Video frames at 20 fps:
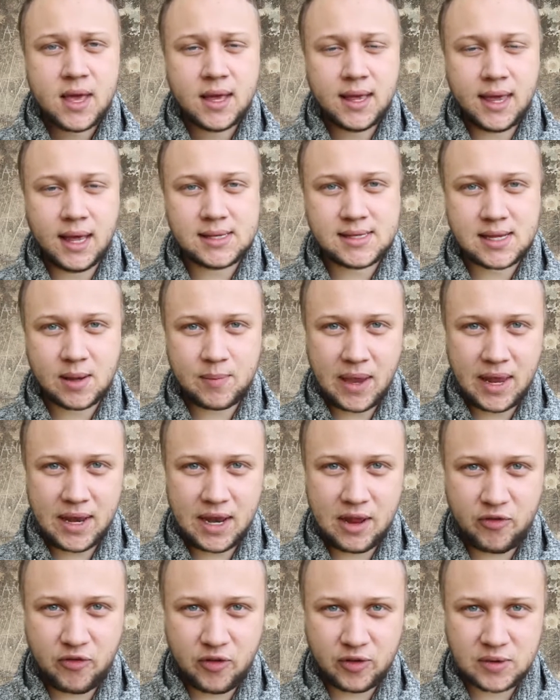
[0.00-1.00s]
get some
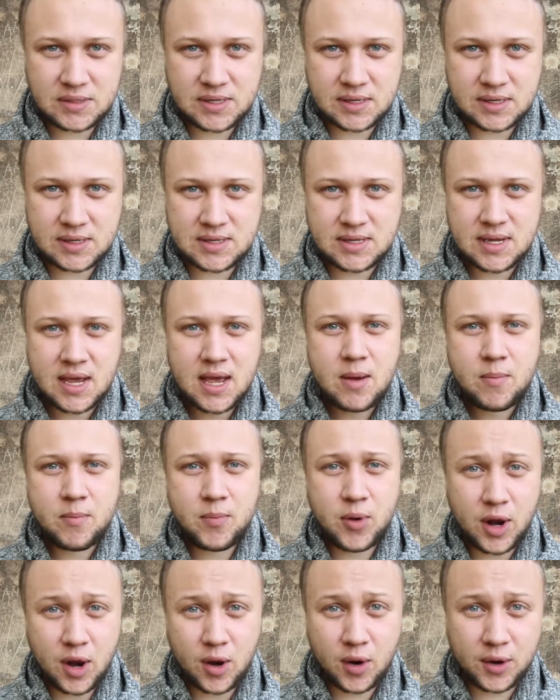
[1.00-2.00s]
ND filters,
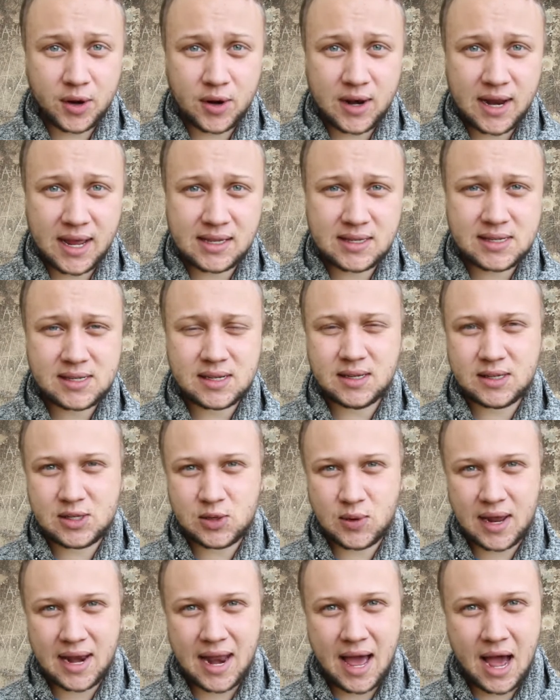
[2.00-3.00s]
put it on your lens
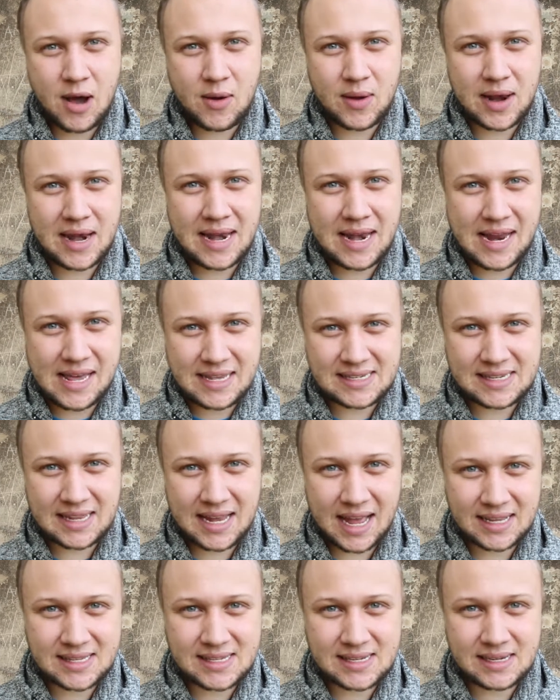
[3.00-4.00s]
to allow less
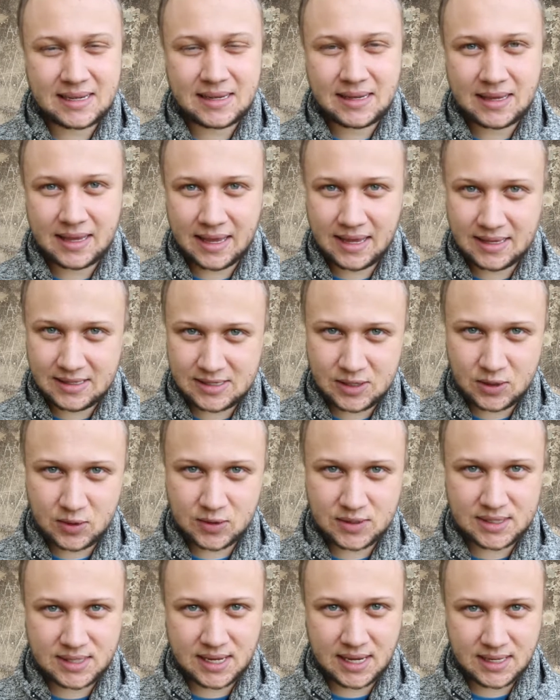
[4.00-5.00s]
lighting into
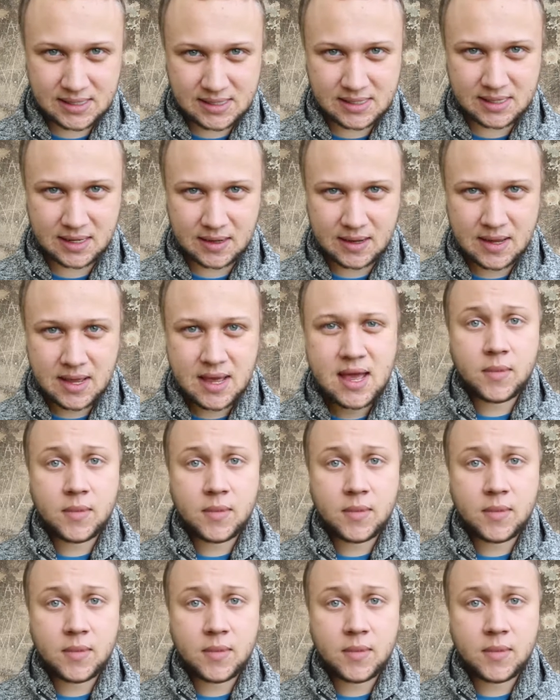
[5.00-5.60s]
your sensor.